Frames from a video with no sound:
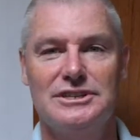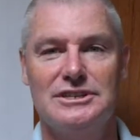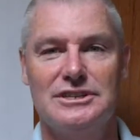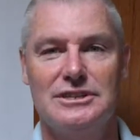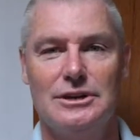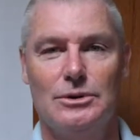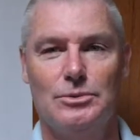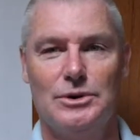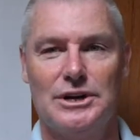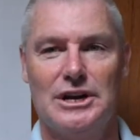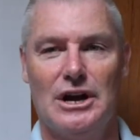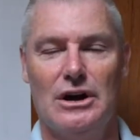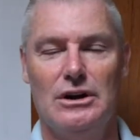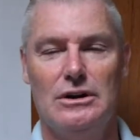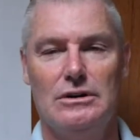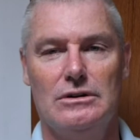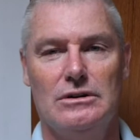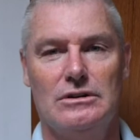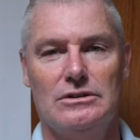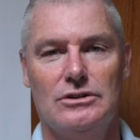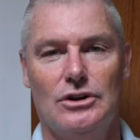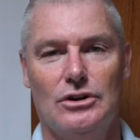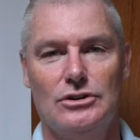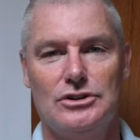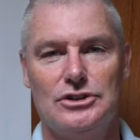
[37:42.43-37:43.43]
So there we go,
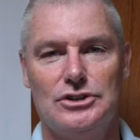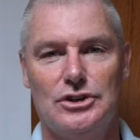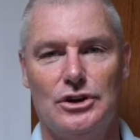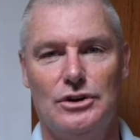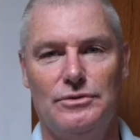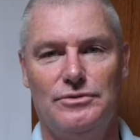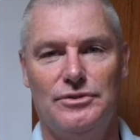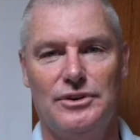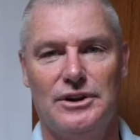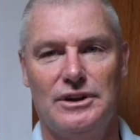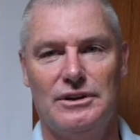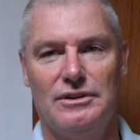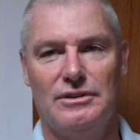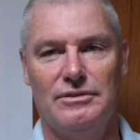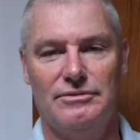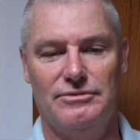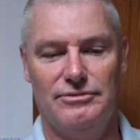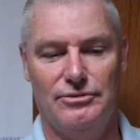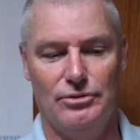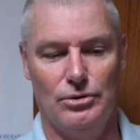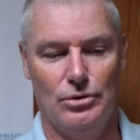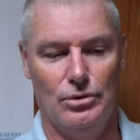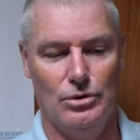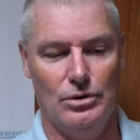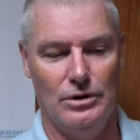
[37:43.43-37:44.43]
no surfing
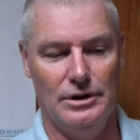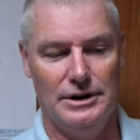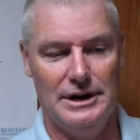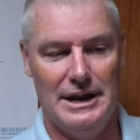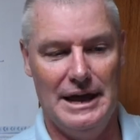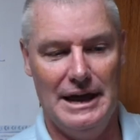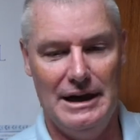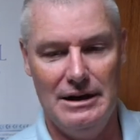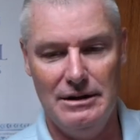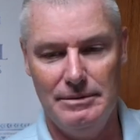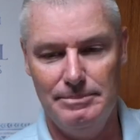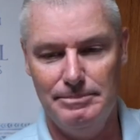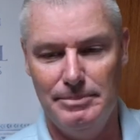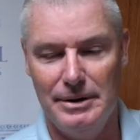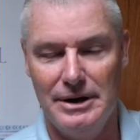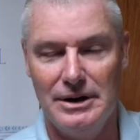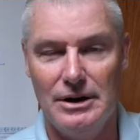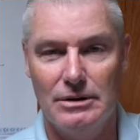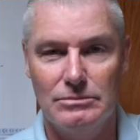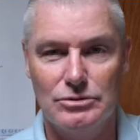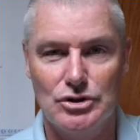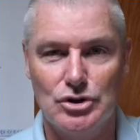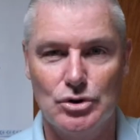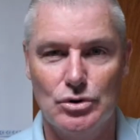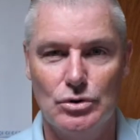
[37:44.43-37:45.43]
for now, but
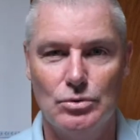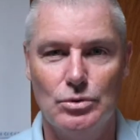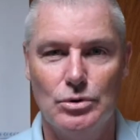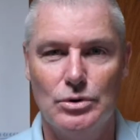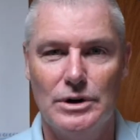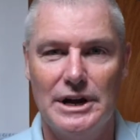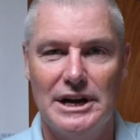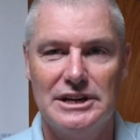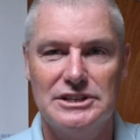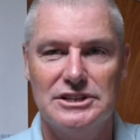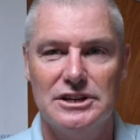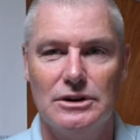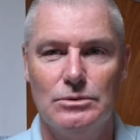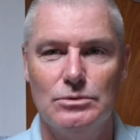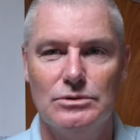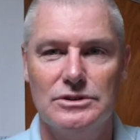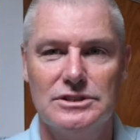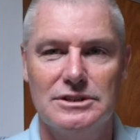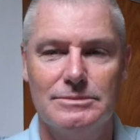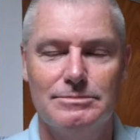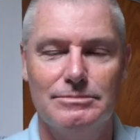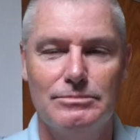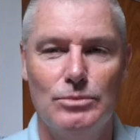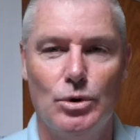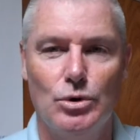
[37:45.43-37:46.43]
I'm sure we'll catch up with
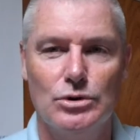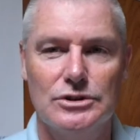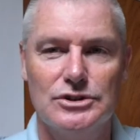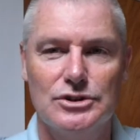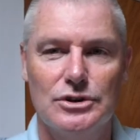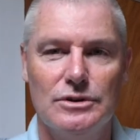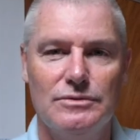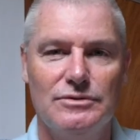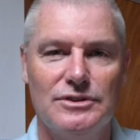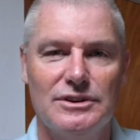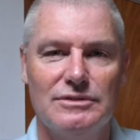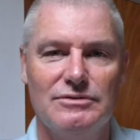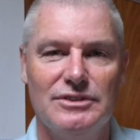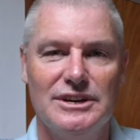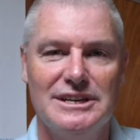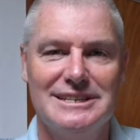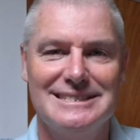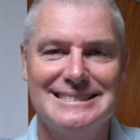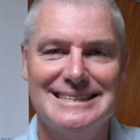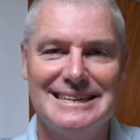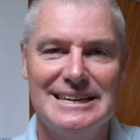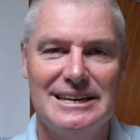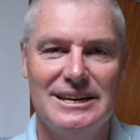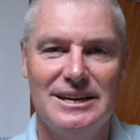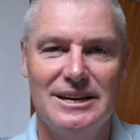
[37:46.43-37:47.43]
some more surfing
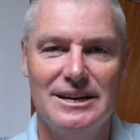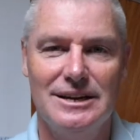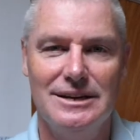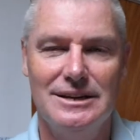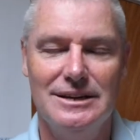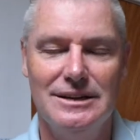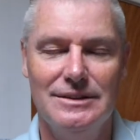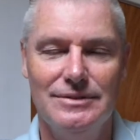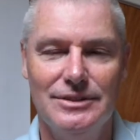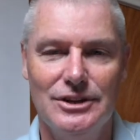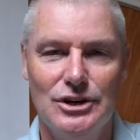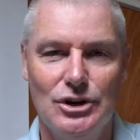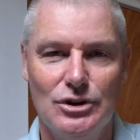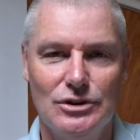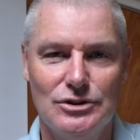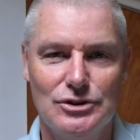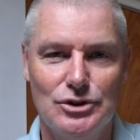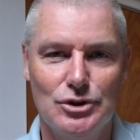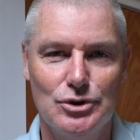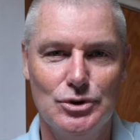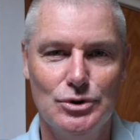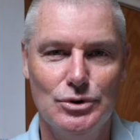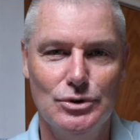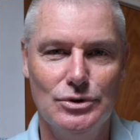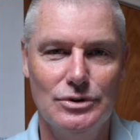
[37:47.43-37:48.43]
events in the not
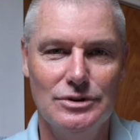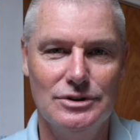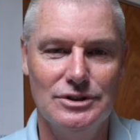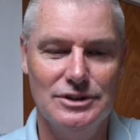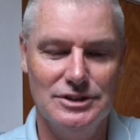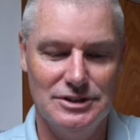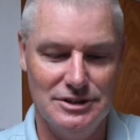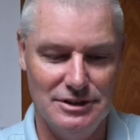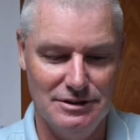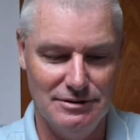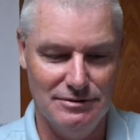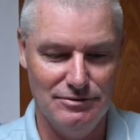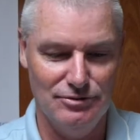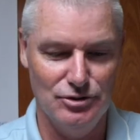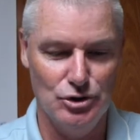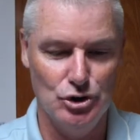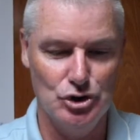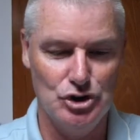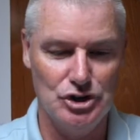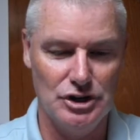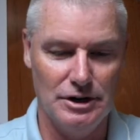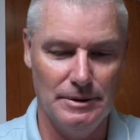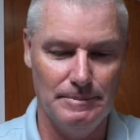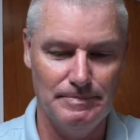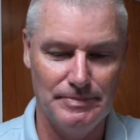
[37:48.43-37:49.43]
too distant
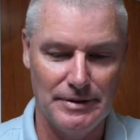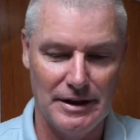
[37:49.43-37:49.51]
future.